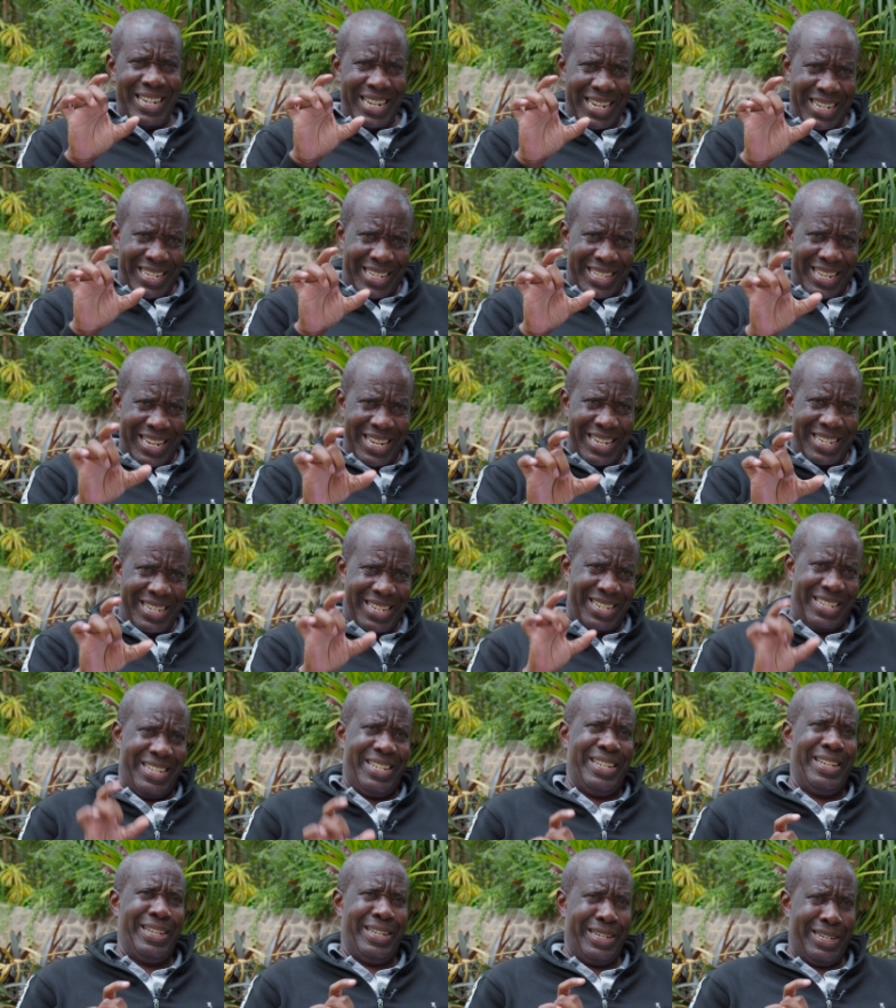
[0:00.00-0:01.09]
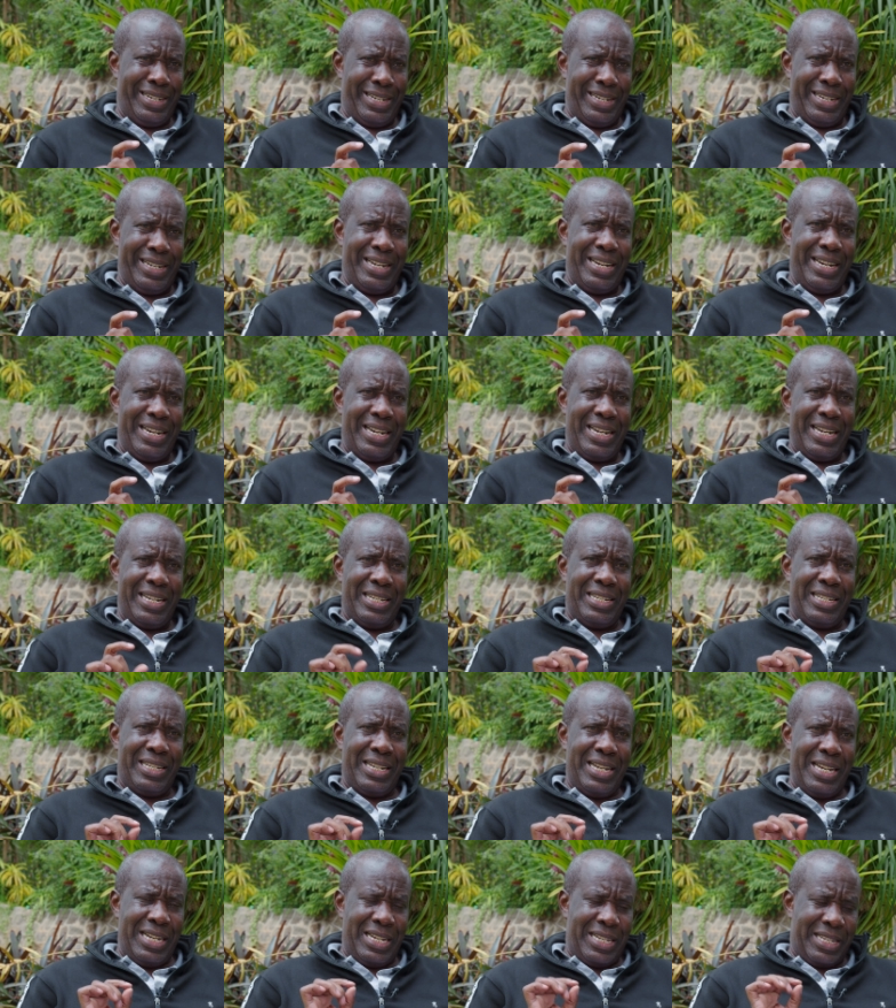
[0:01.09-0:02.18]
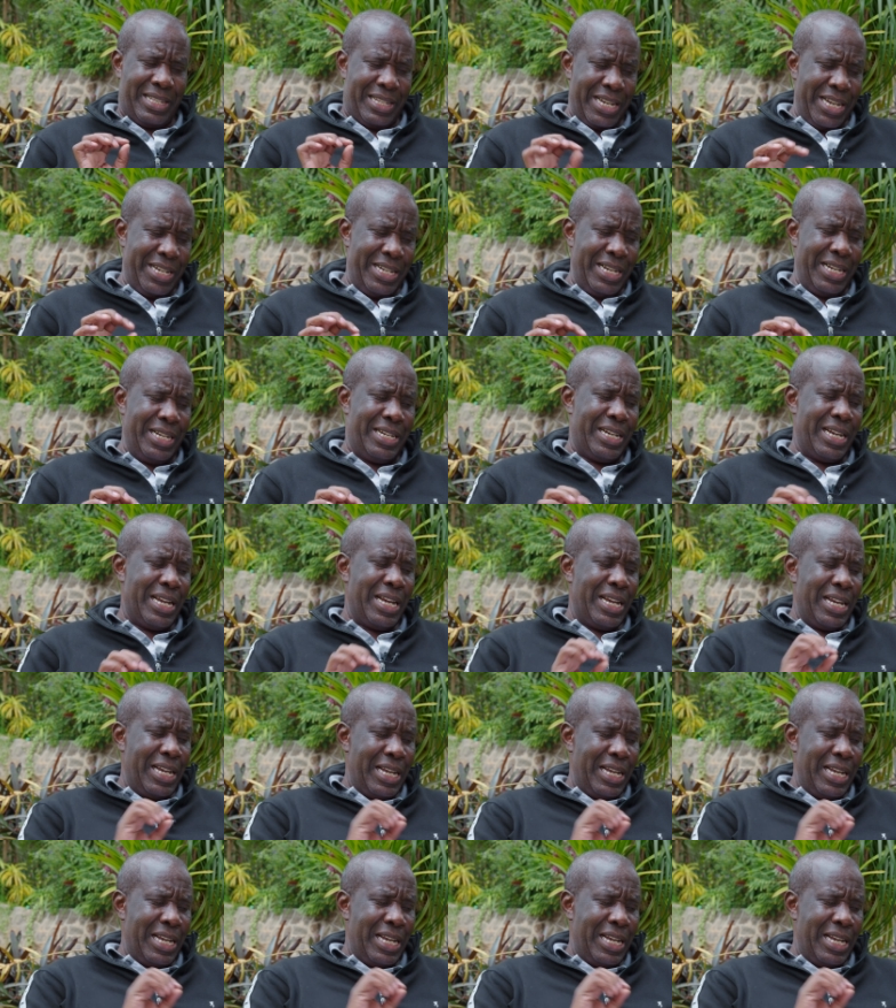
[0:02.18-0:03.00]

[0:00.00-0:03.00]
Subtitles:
really stage it.